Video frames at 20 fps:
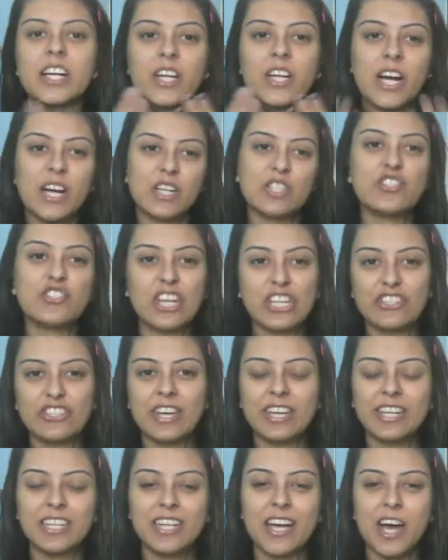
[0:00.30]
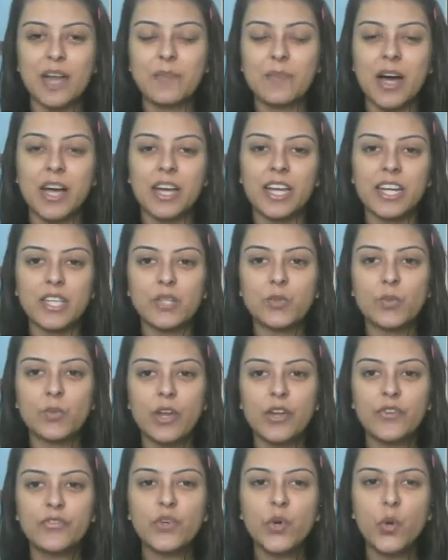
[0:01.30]
Khan Chacha at Khan Market is
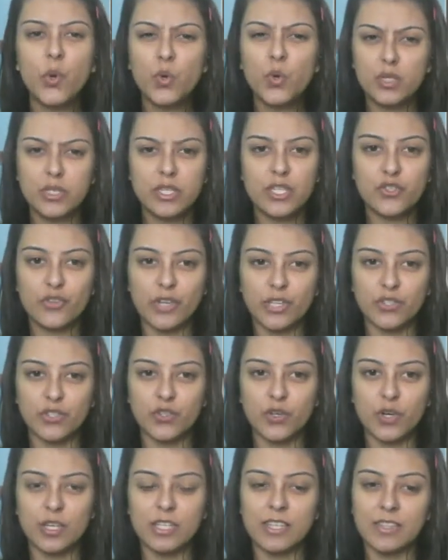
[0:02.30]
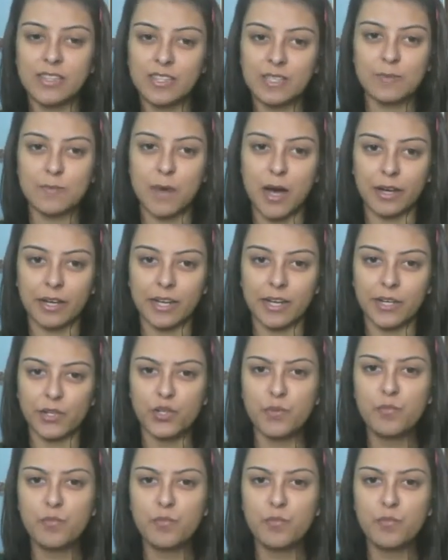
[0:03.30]
one of the oldest restaurants in this market.